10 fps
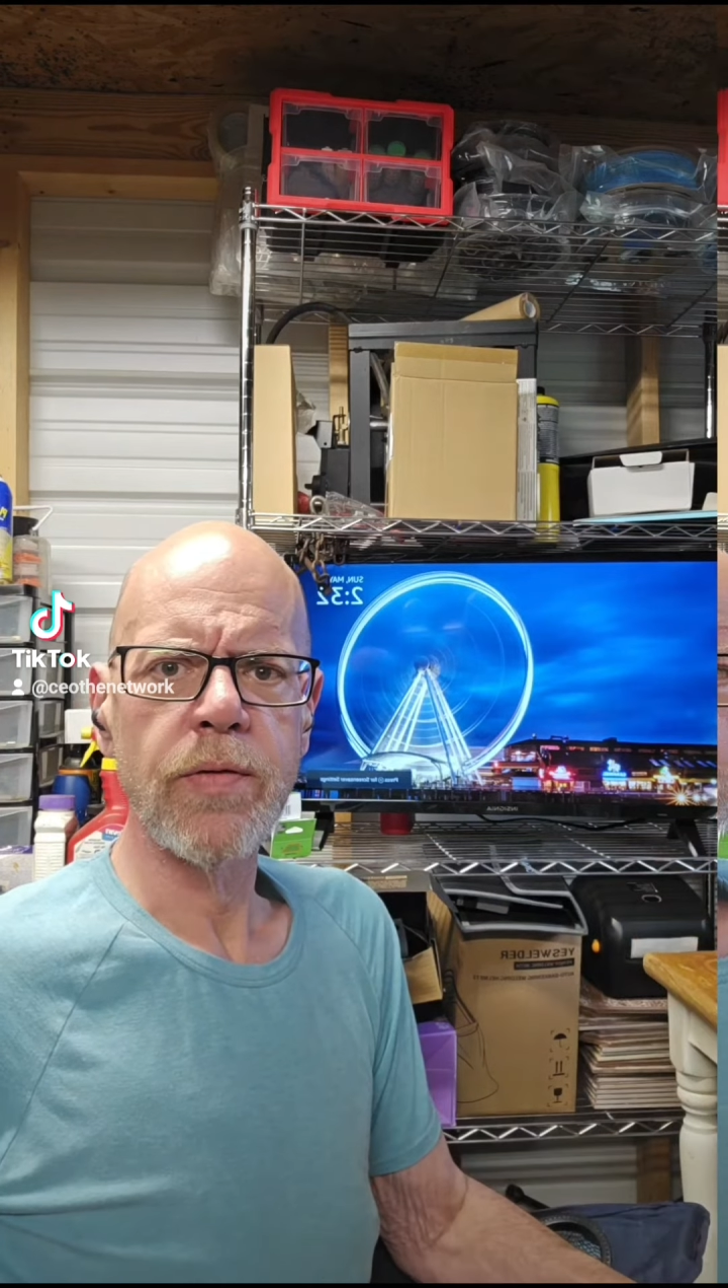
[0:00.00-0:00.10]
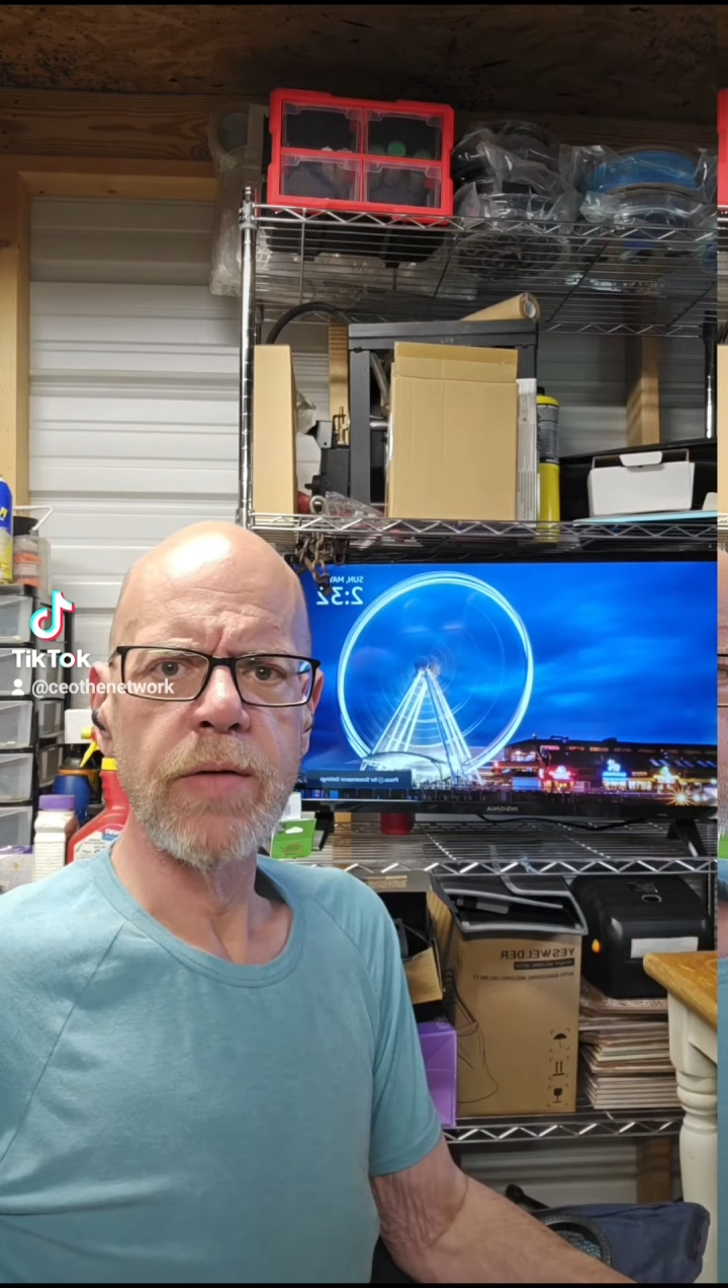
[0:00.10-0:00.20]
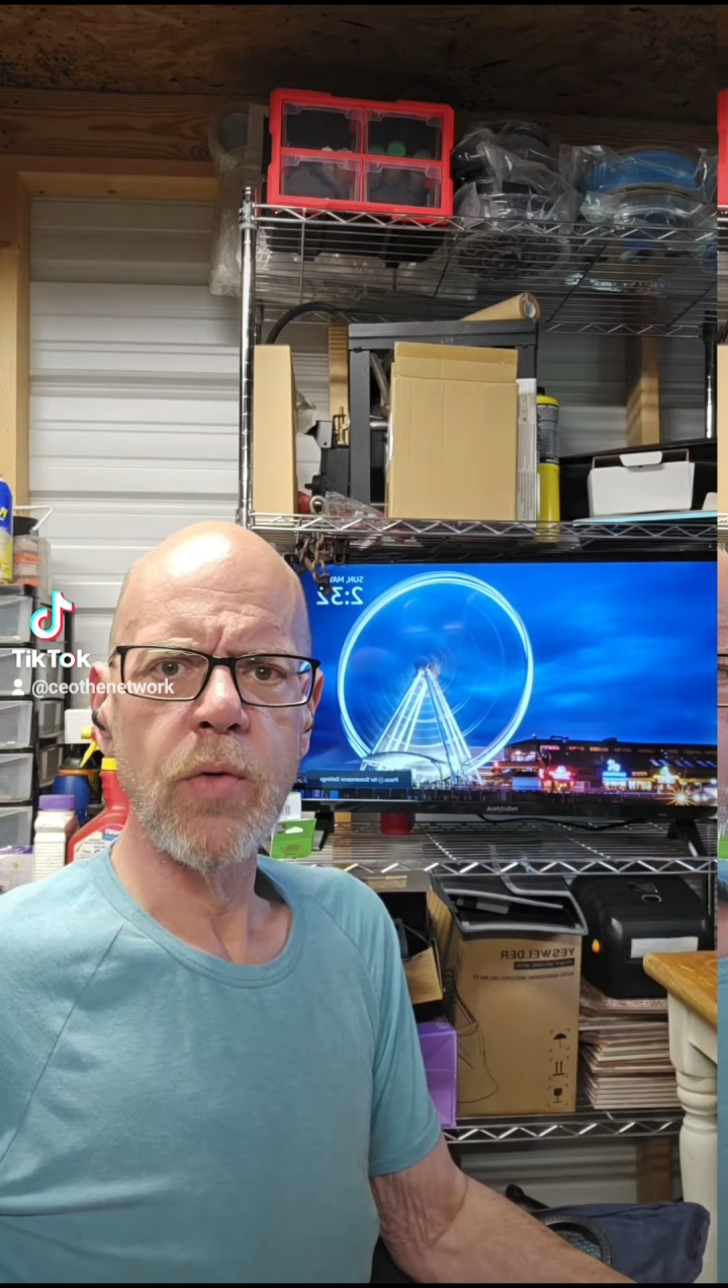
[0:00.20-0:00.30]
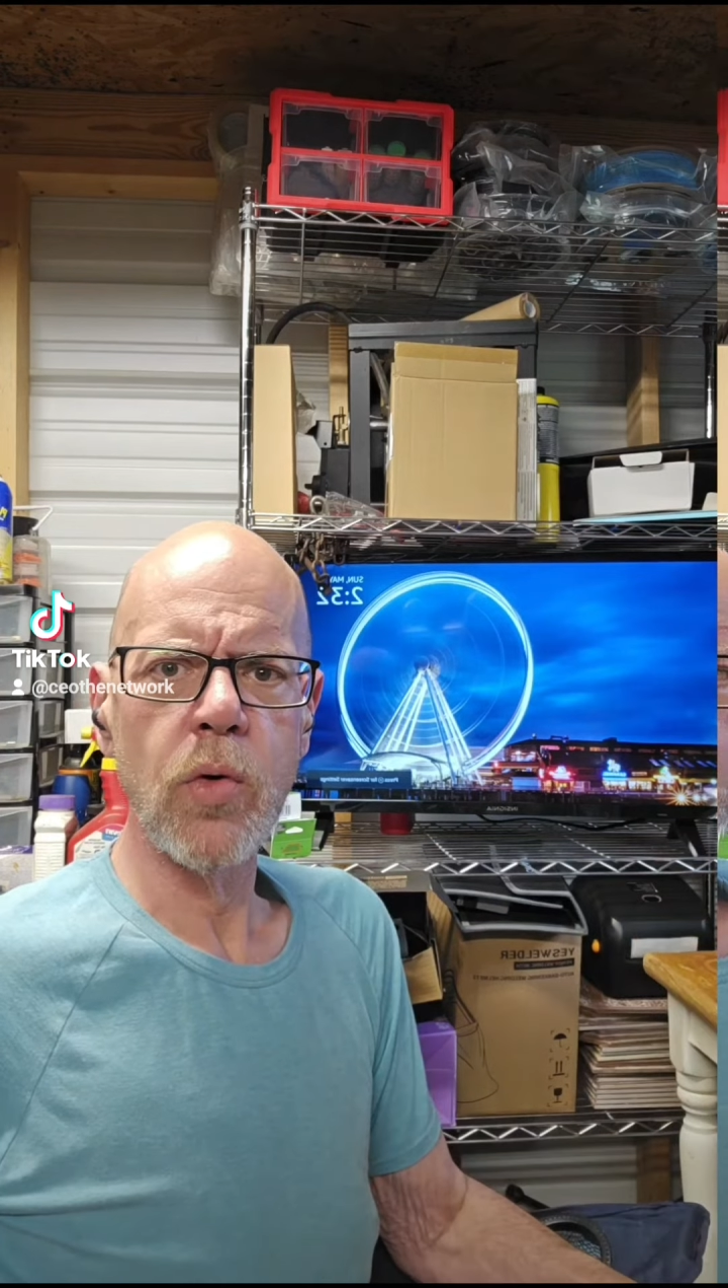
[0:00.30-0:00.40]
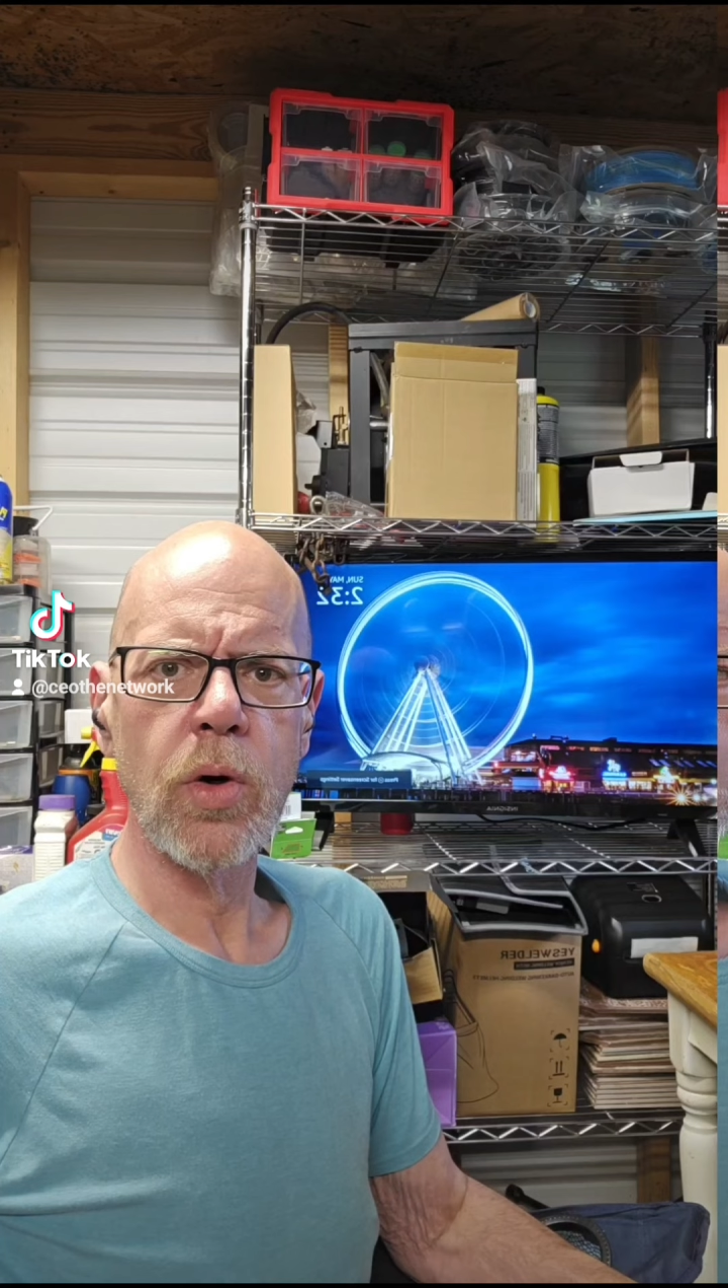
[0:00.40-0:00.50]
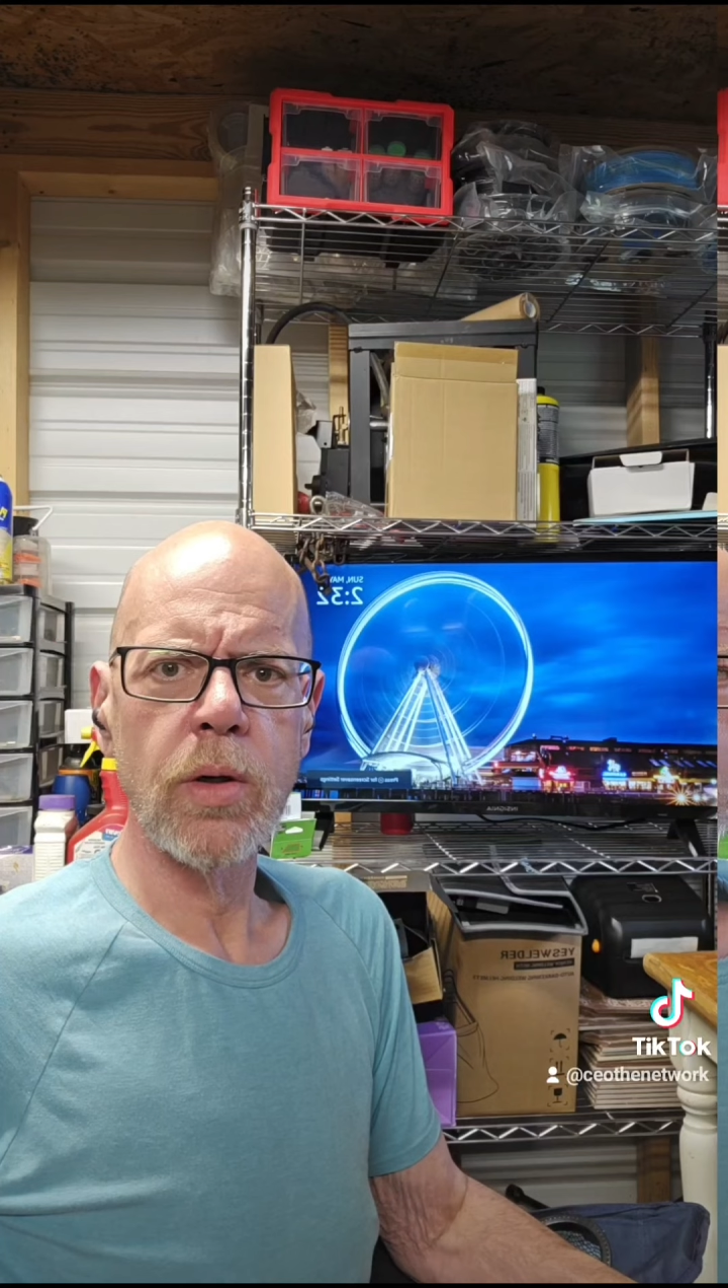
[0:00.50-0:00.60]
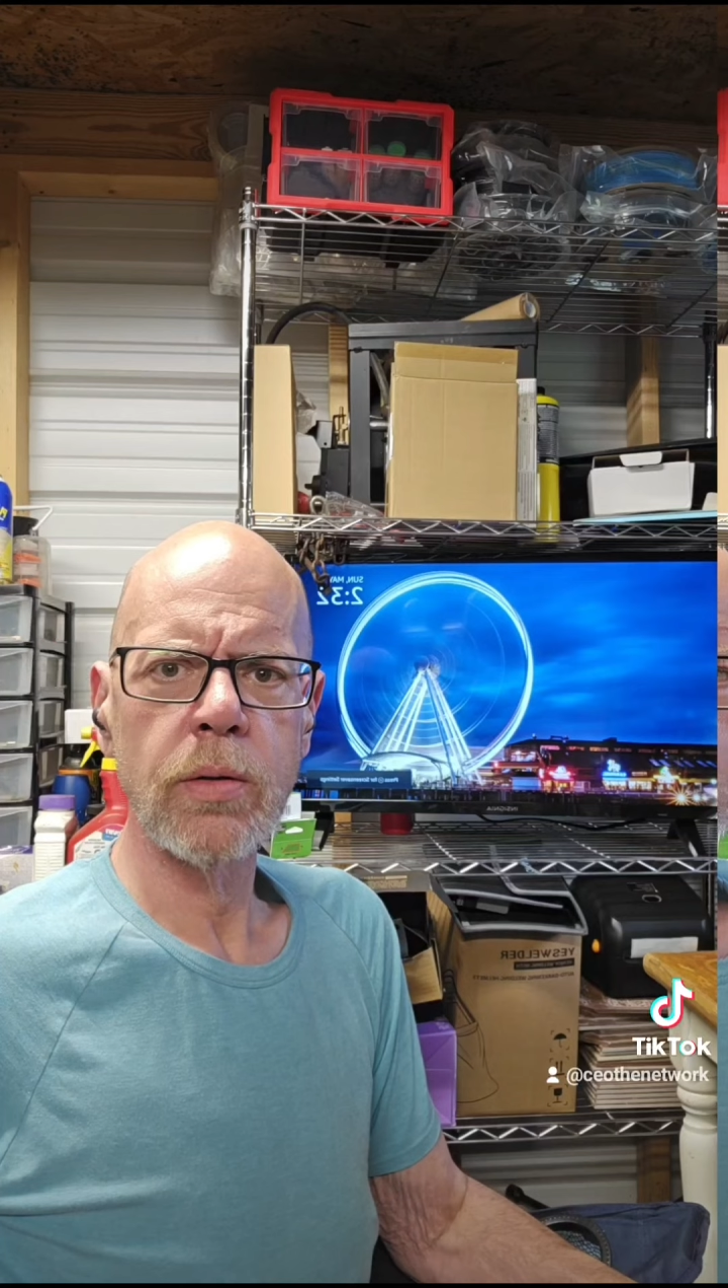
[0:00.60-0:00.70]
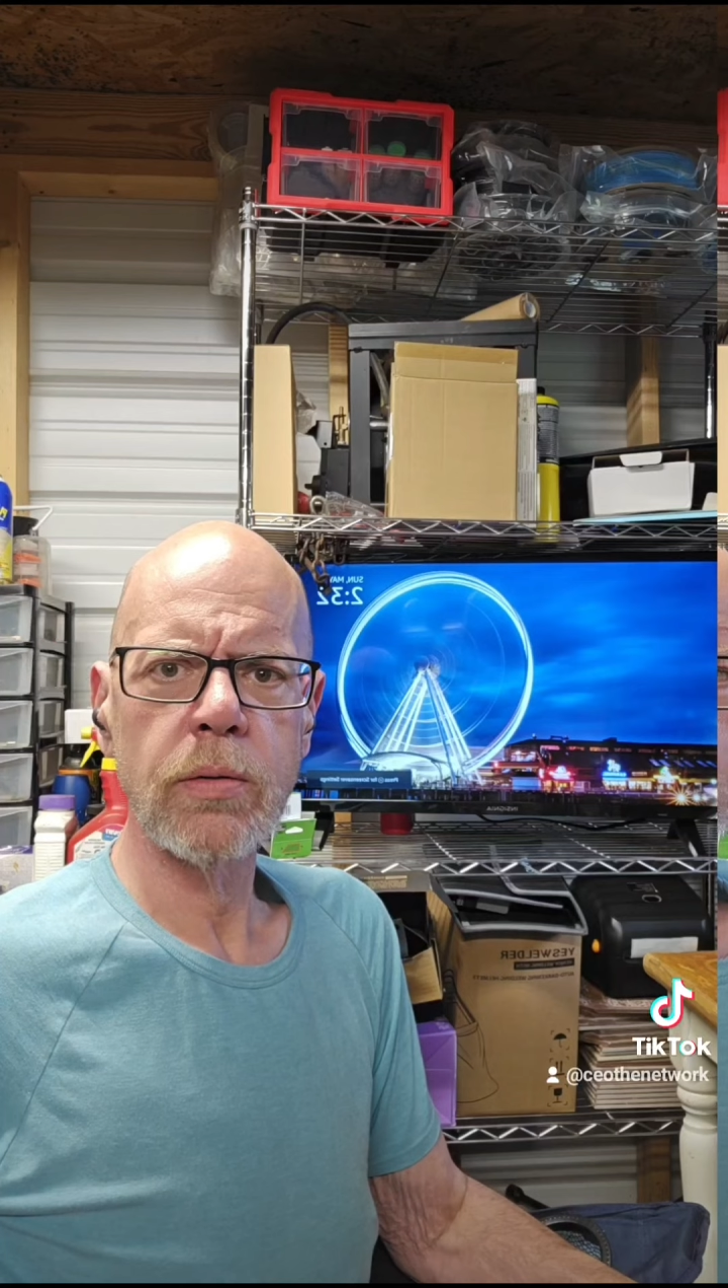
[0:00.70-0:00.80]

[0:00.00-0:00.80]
Vivor